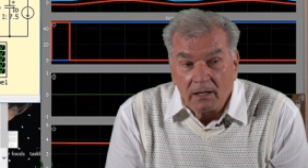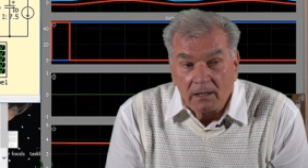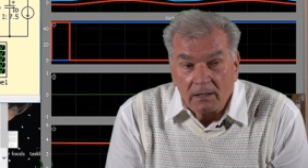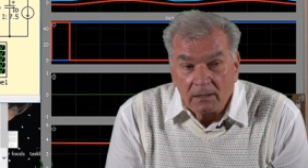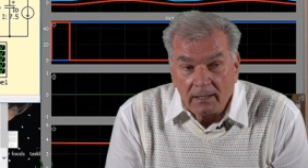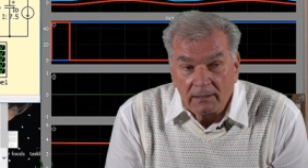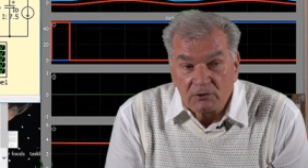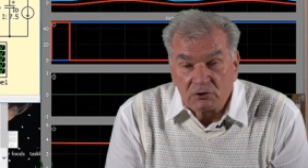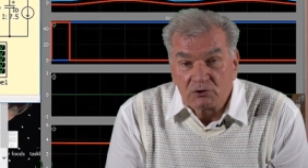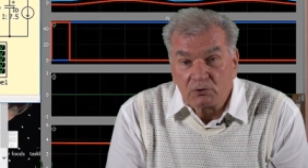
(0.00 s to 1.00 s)
uh,
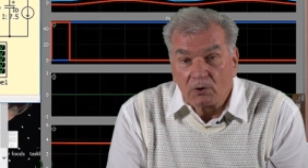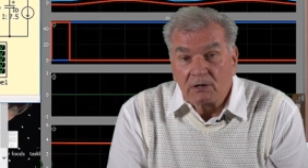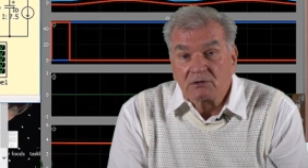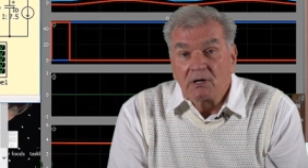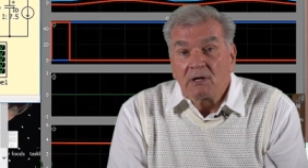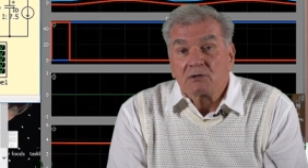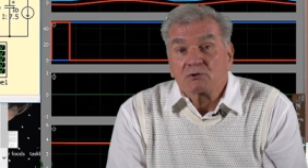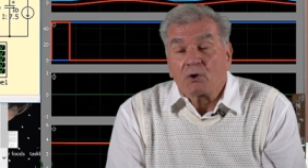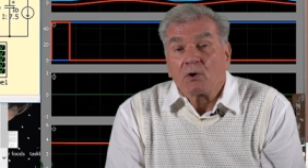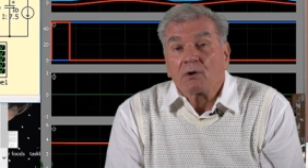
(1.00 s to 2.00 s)
energy storage,
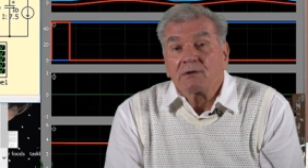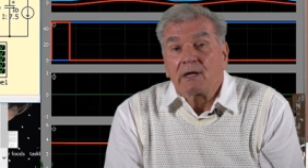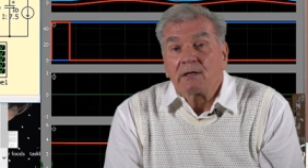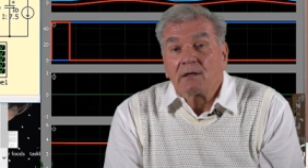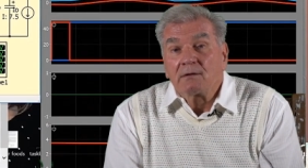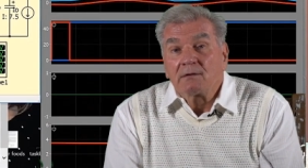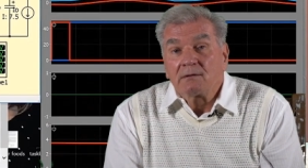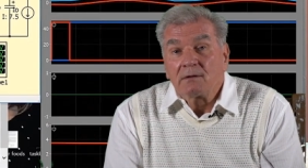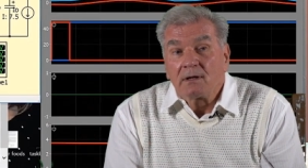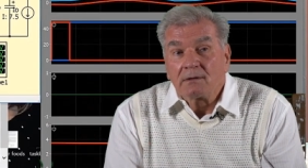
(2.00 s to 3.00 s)
so they,
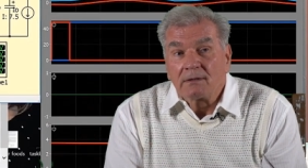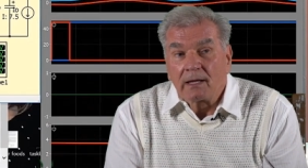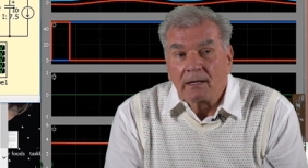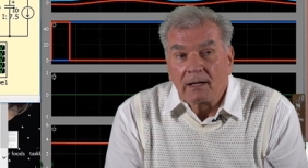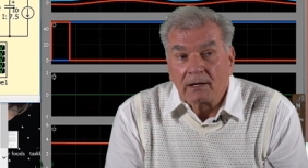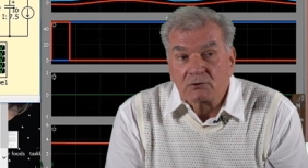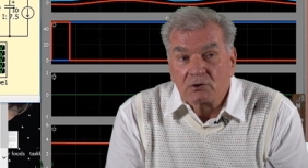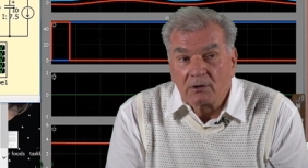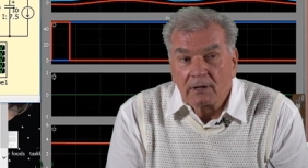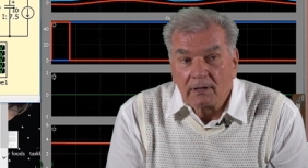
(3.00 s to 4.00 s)
they
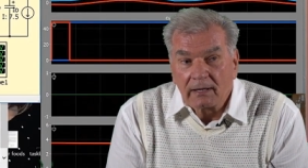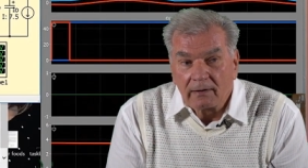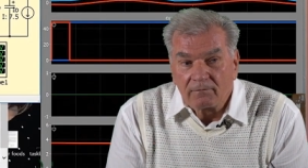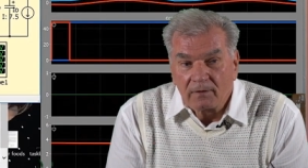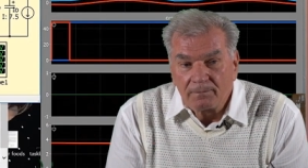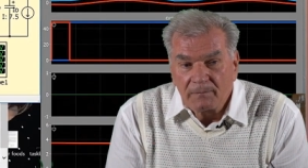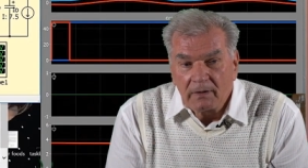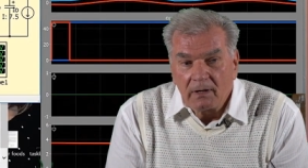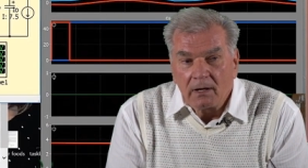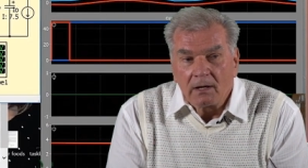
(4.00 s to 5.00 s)
actually have a
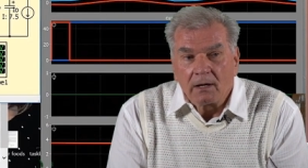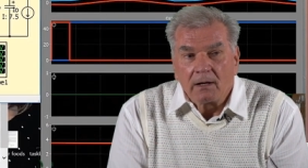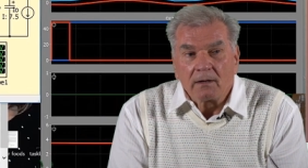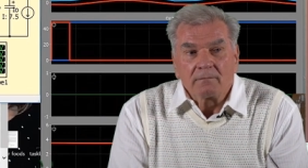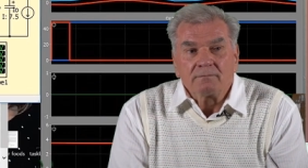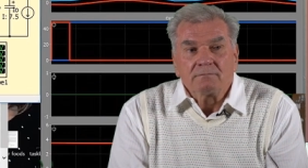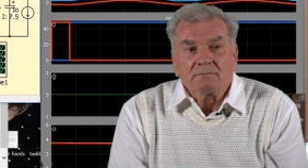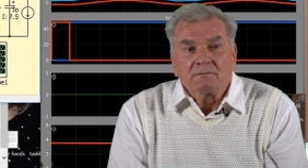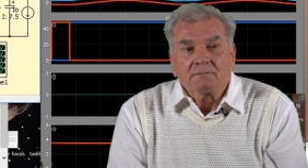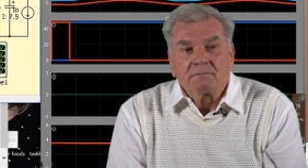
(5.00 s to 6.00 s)
um,
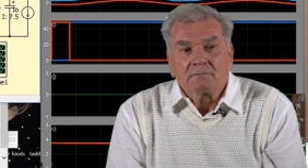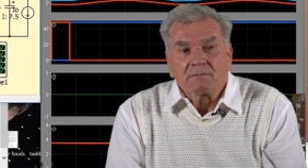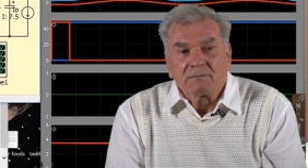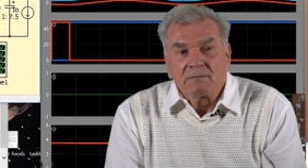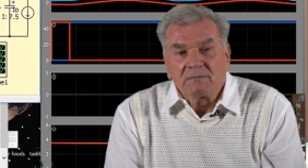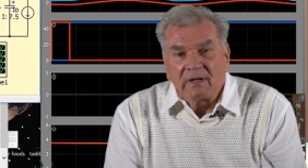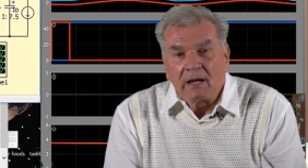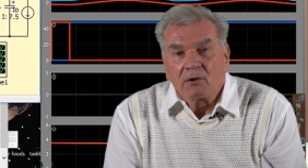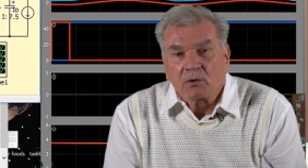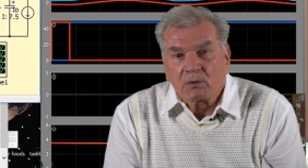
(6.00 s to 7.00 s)

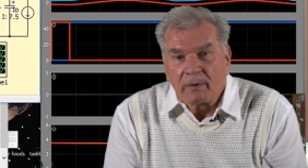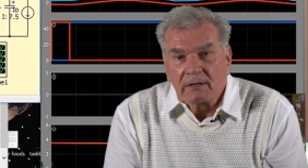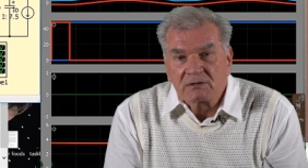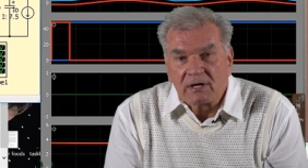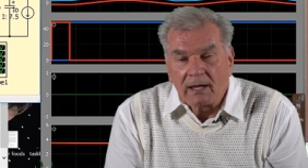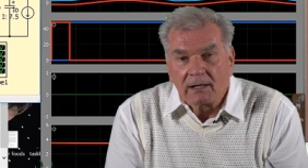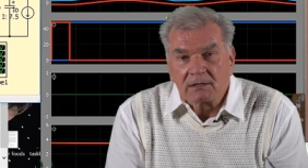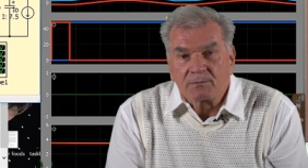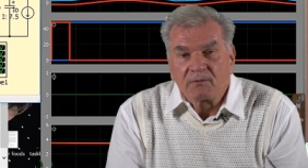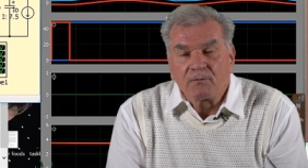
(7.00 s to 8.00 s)
10 or 20
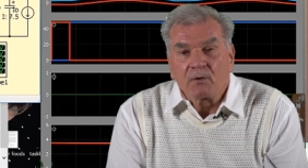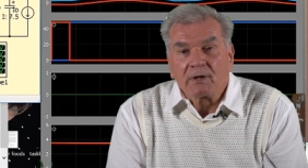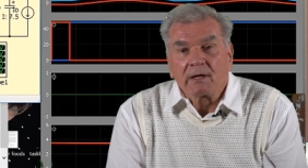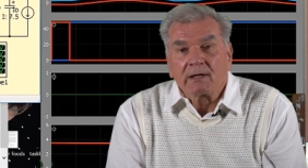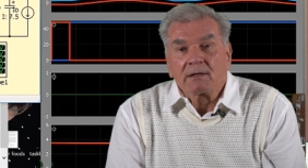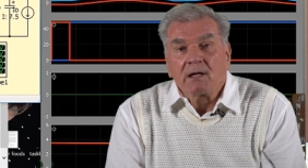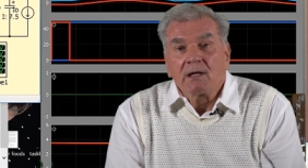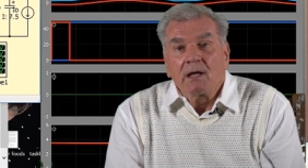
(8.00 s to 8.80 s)
cycles before they can